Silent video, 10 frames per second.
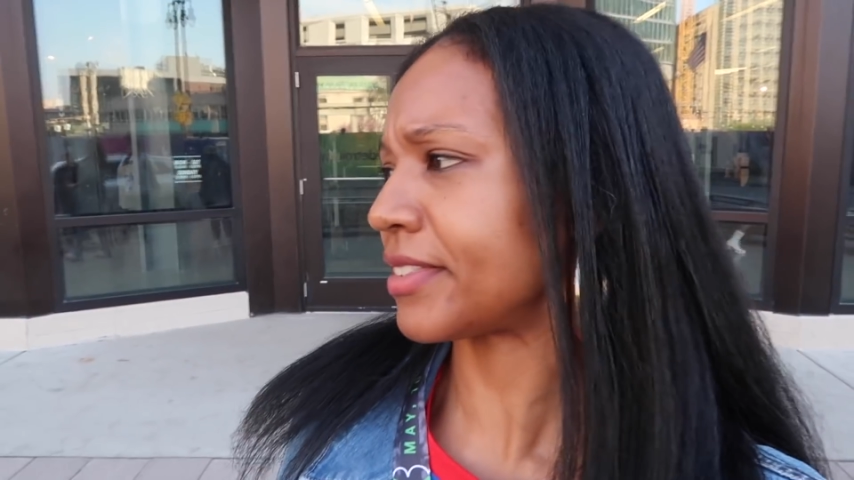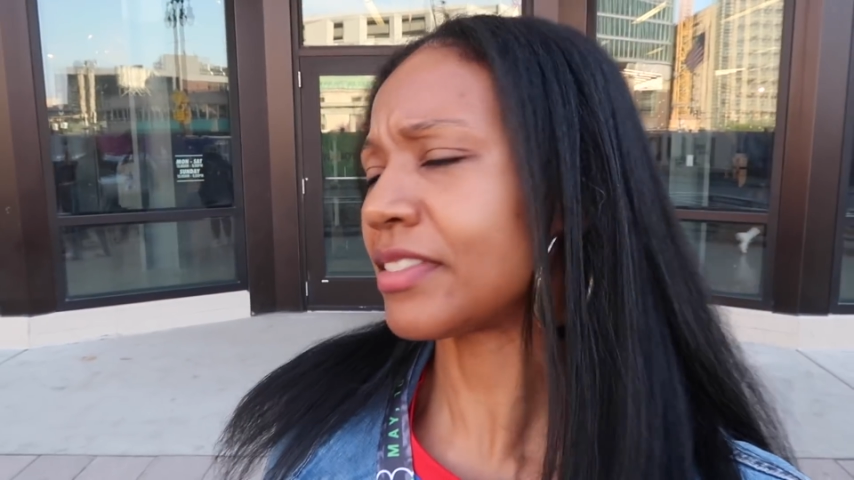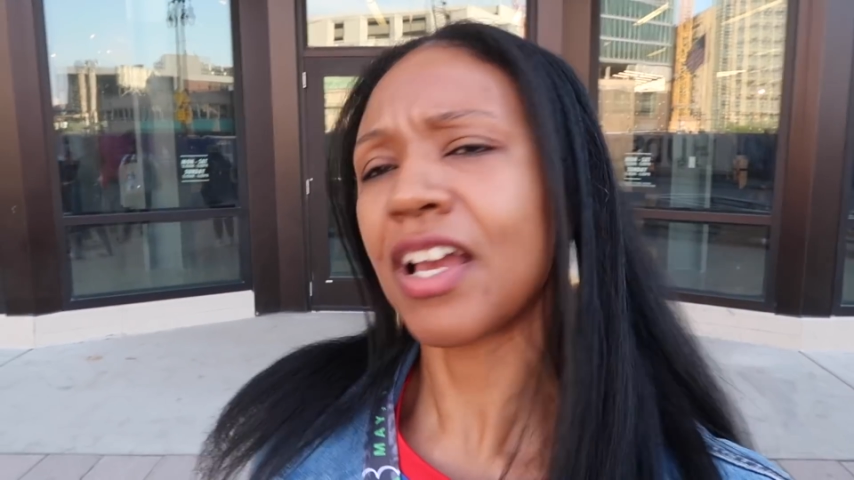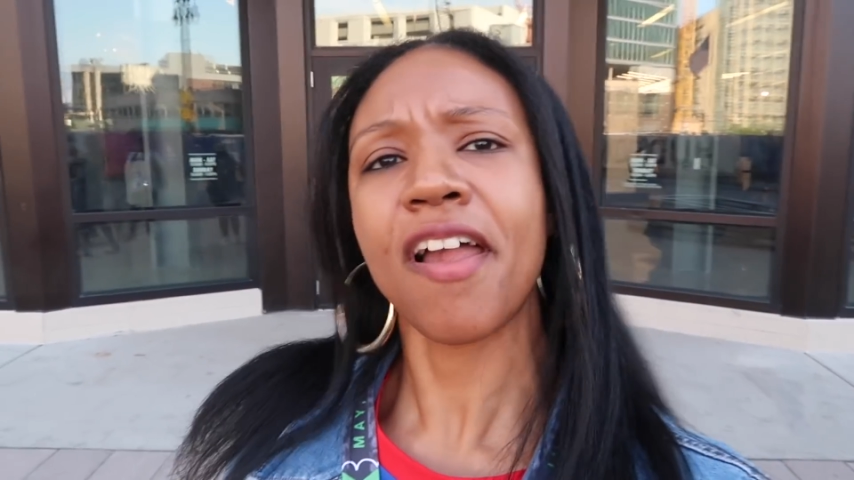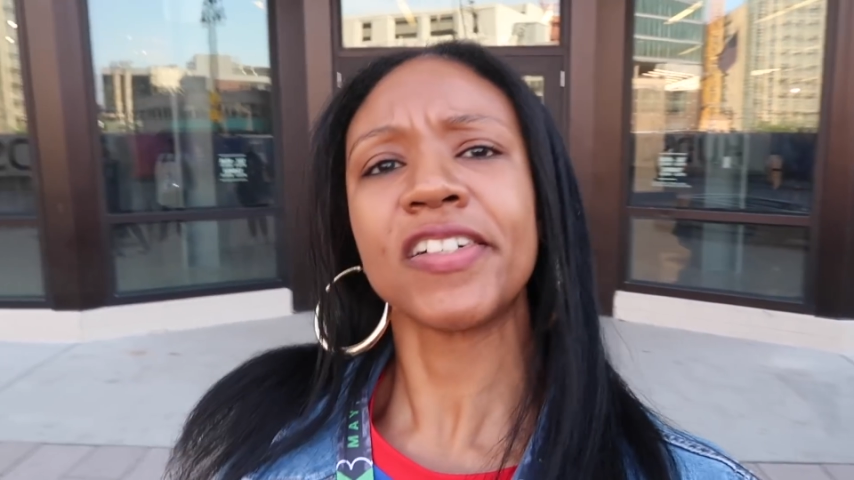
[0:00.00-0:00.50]

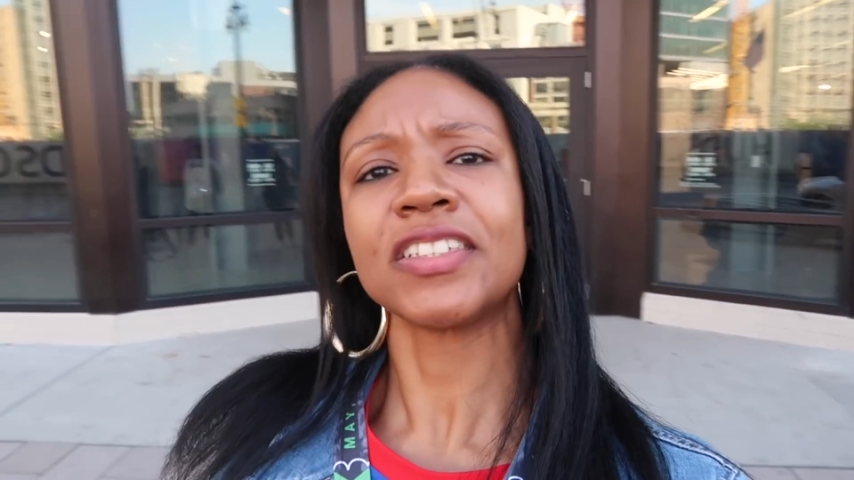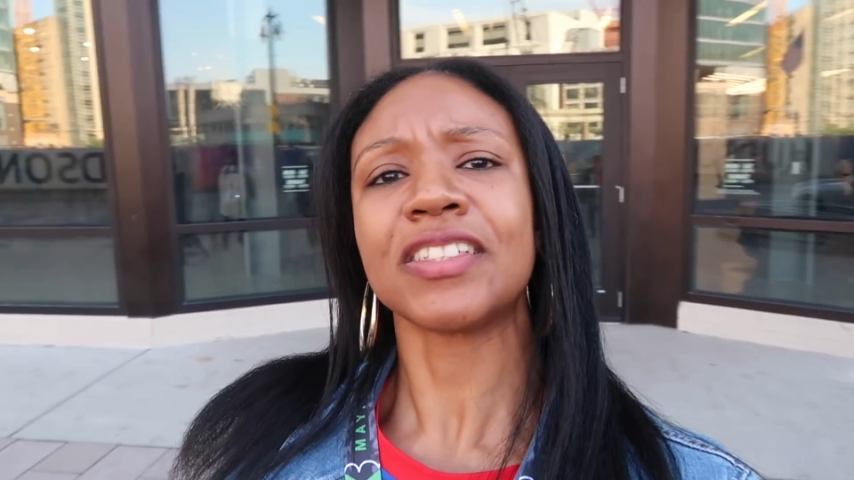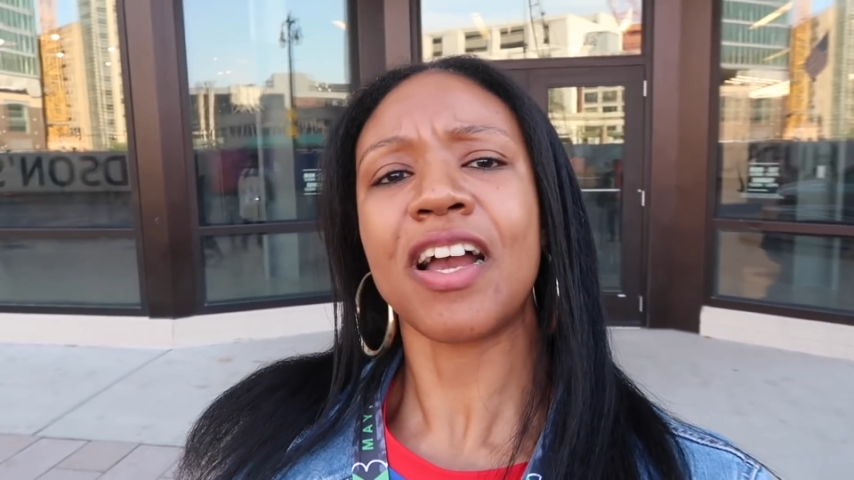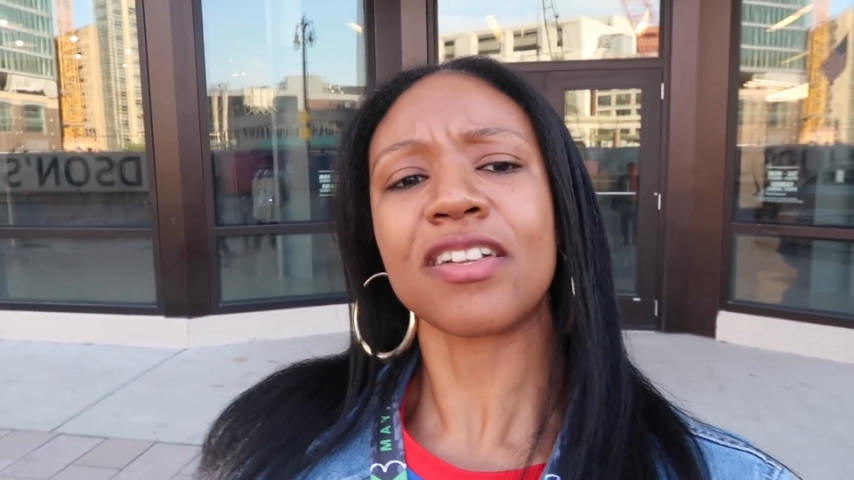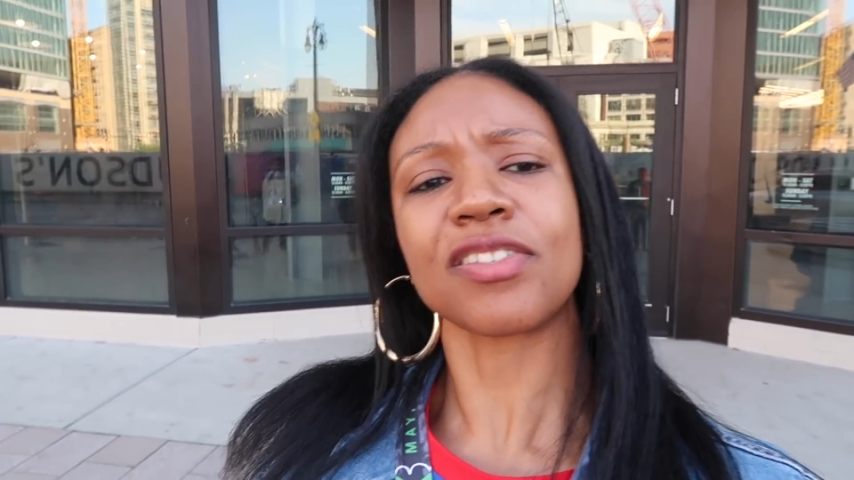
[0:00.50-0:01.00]

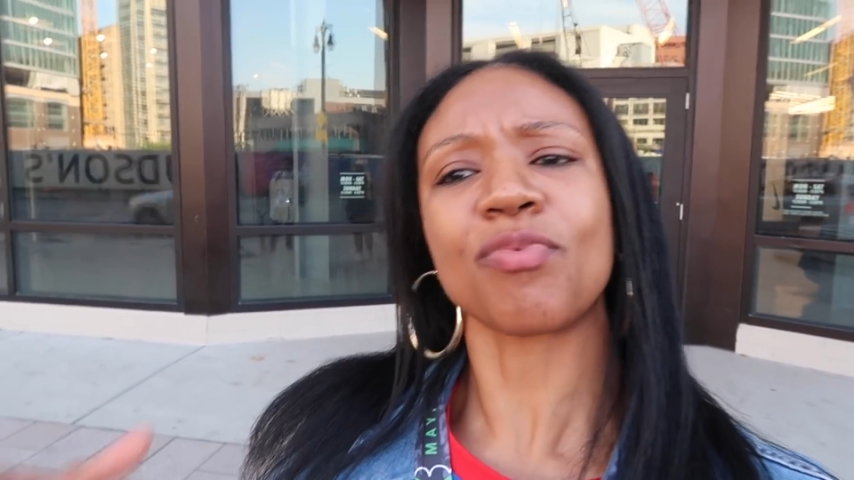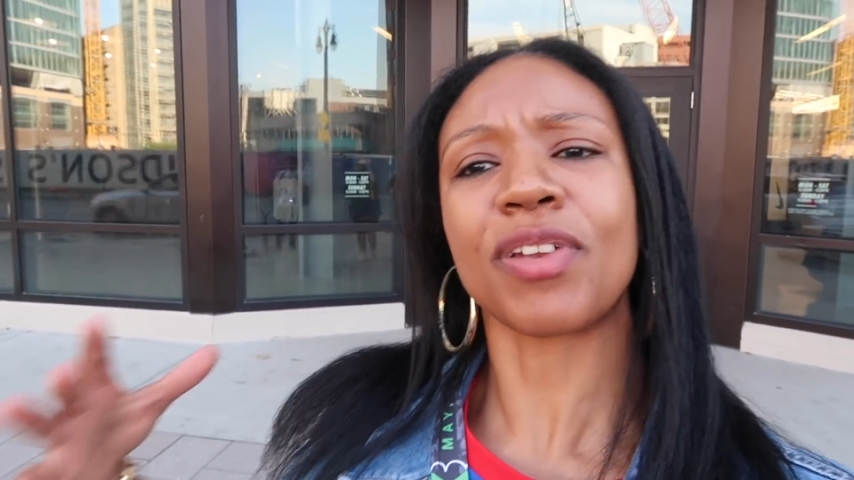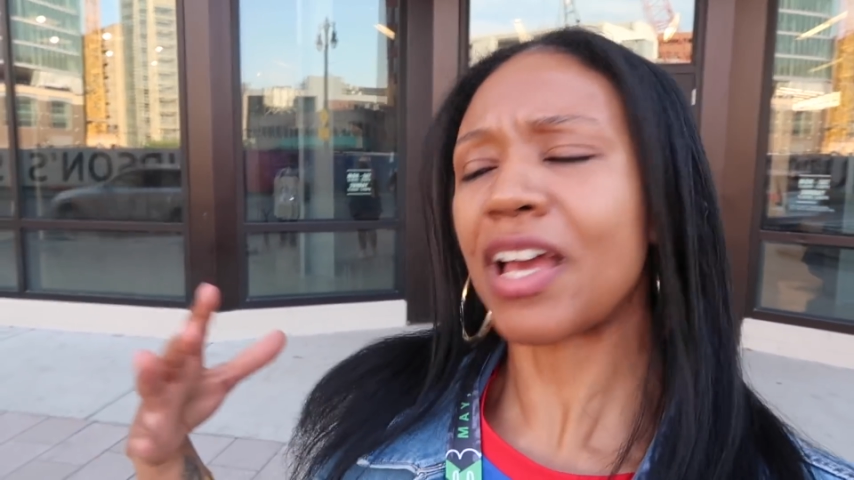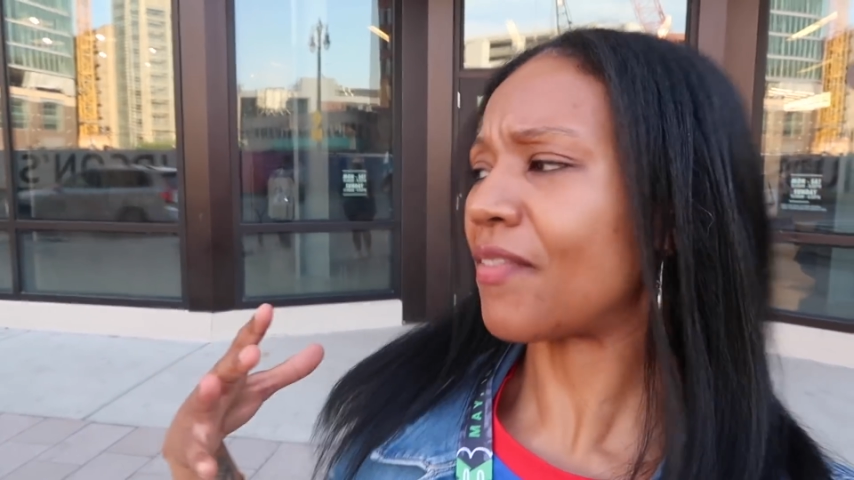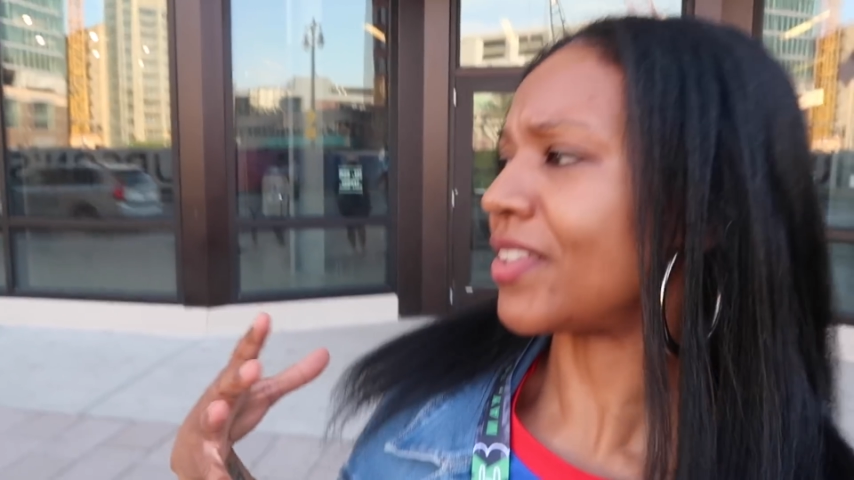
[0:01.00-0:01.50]
I just want
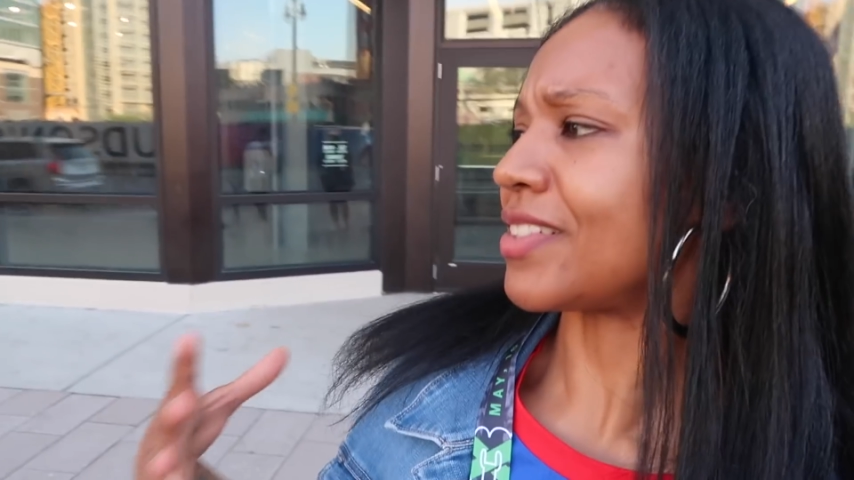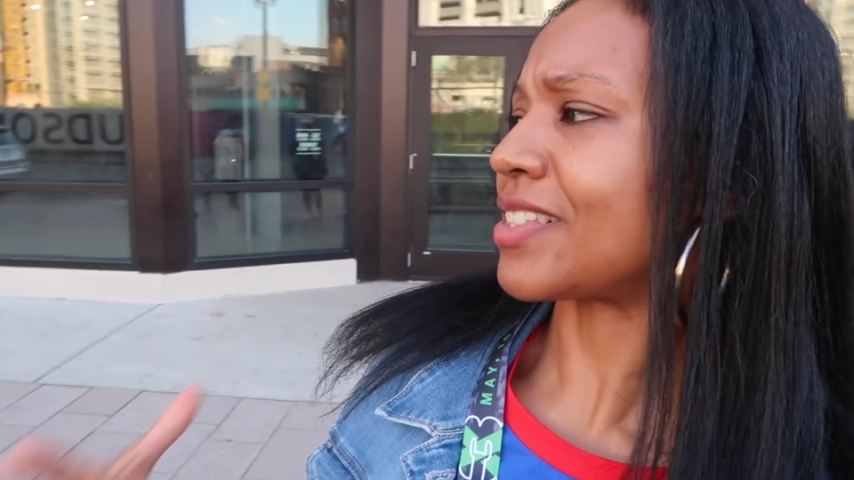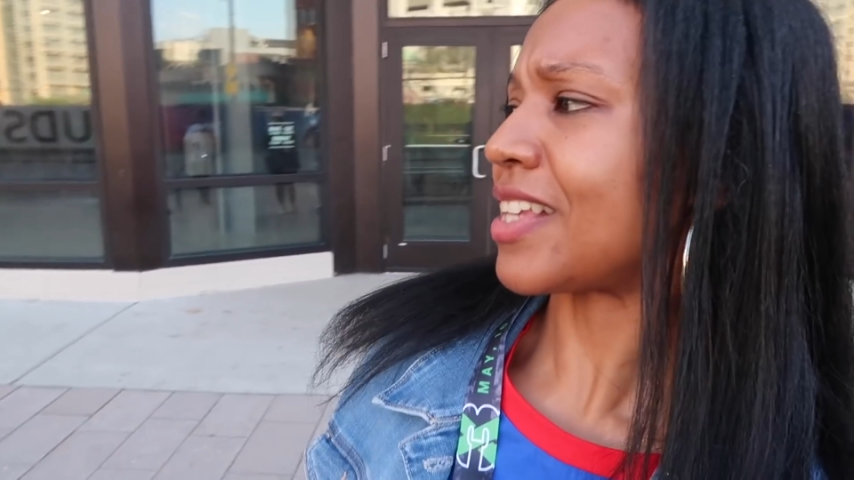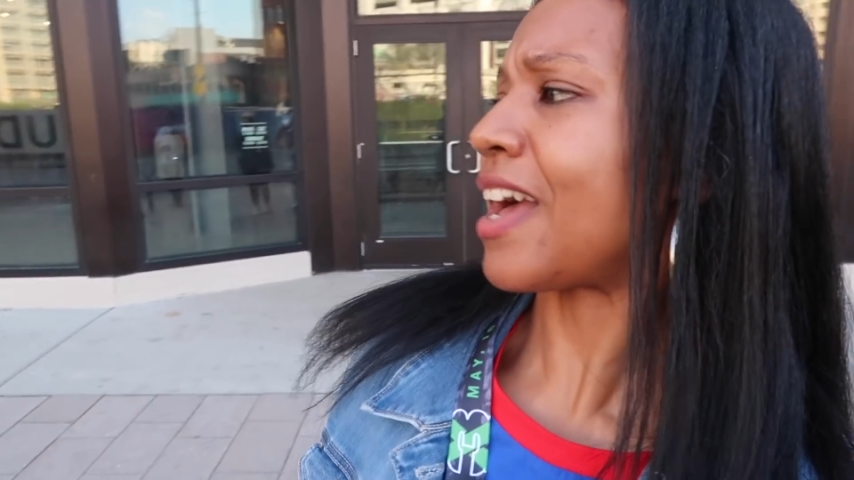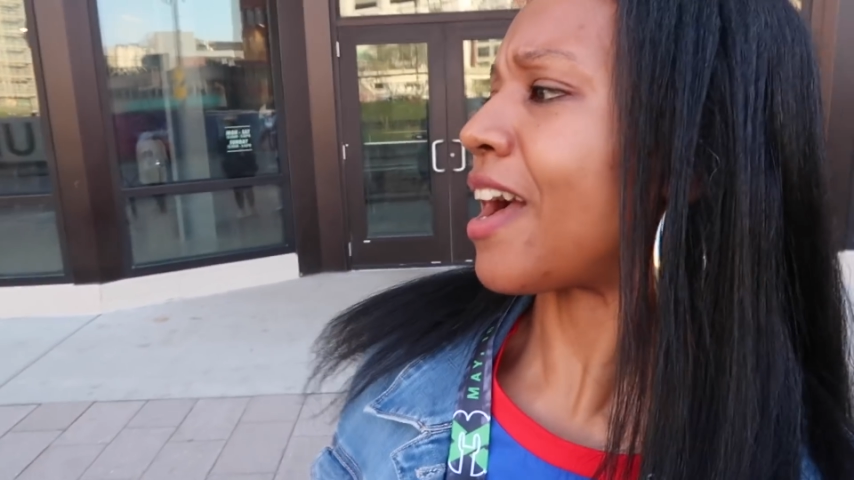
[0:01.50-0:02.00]
to have a good
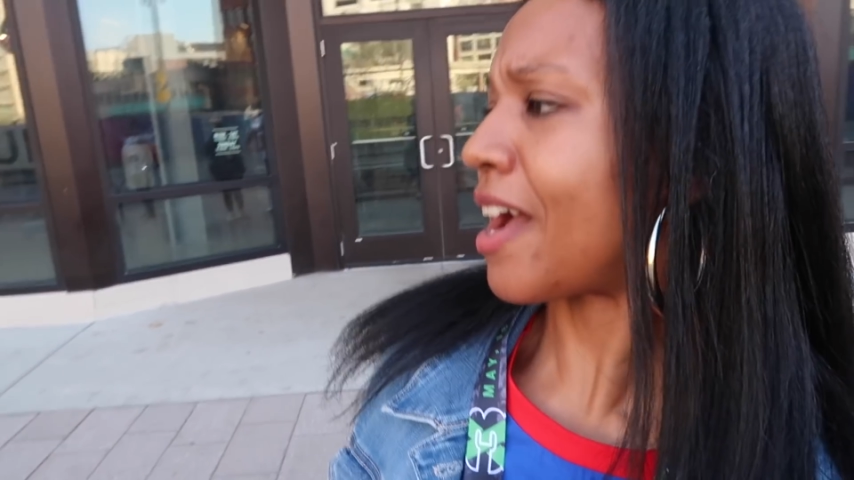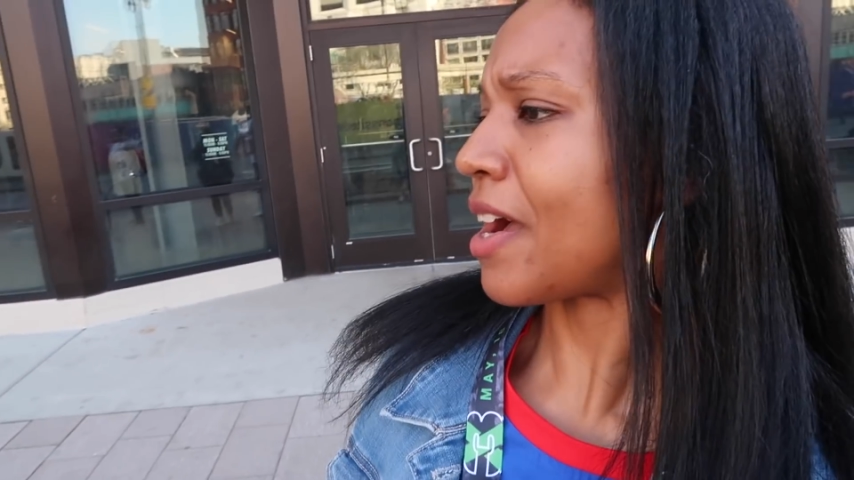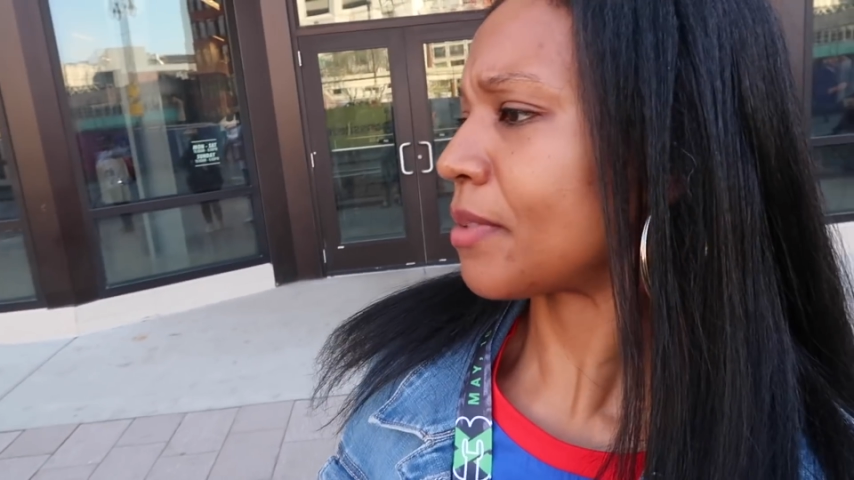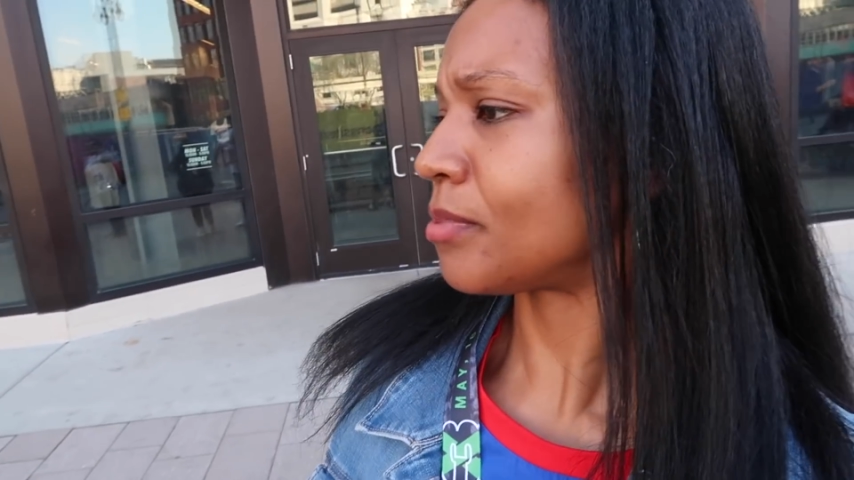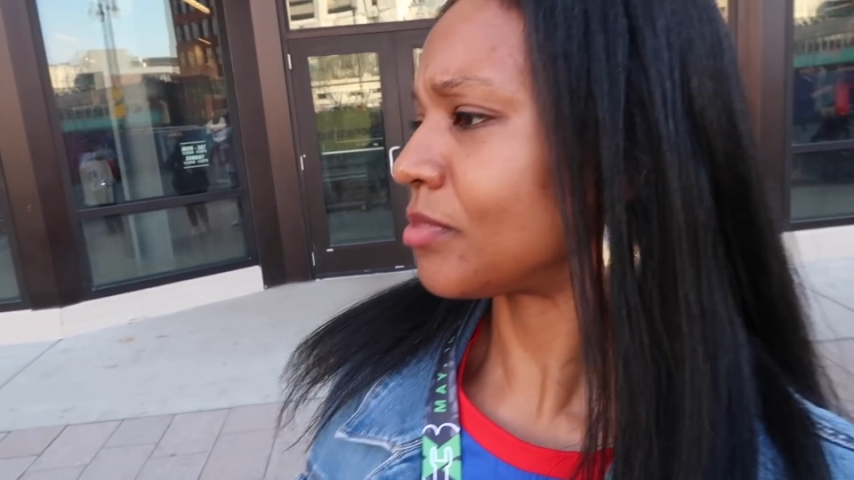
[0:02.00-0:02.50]
time,